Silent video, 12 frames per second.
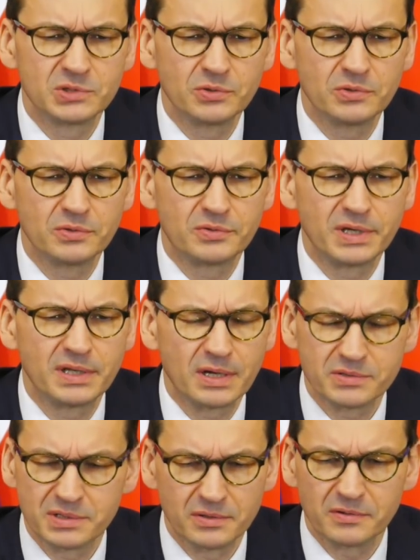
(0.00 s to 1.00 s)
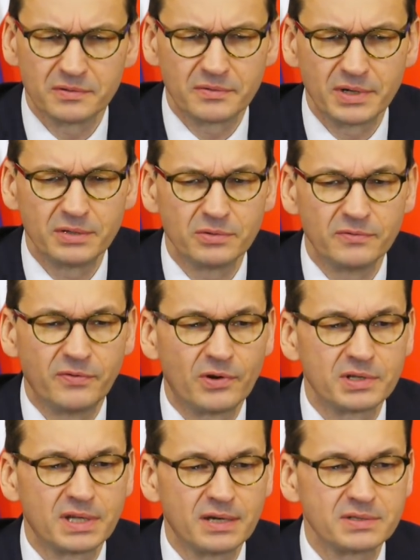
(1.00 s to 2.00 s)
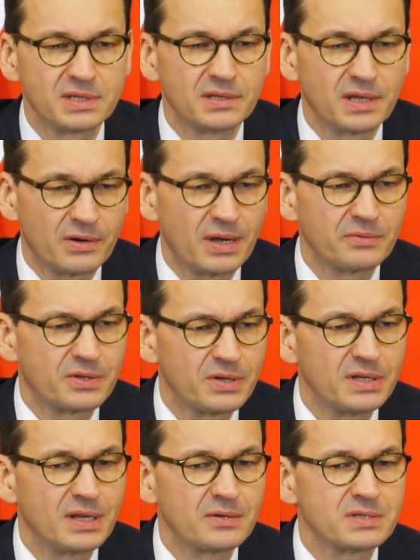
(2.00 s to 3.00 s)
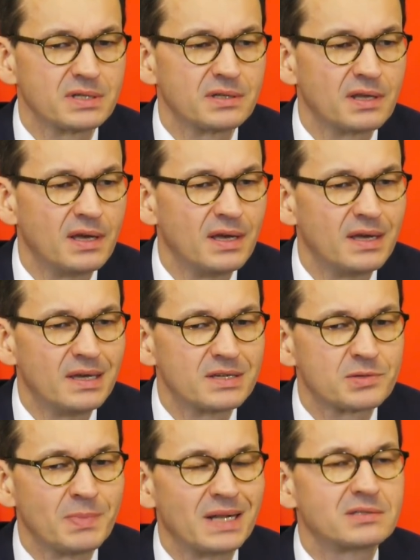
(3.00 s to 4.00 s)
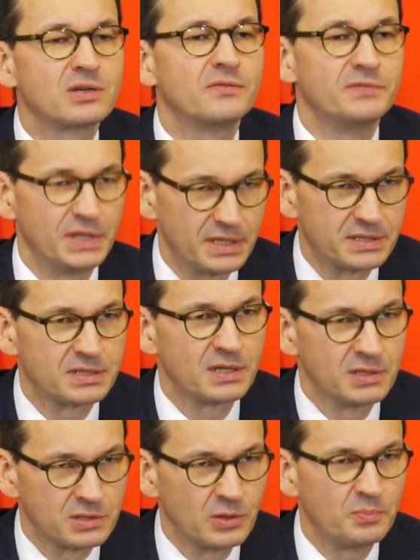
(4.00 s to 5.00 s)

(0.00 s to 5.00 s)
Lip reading: 2 to 3,000 or 3 to 4,000, around 3,000 schmalzowniks, so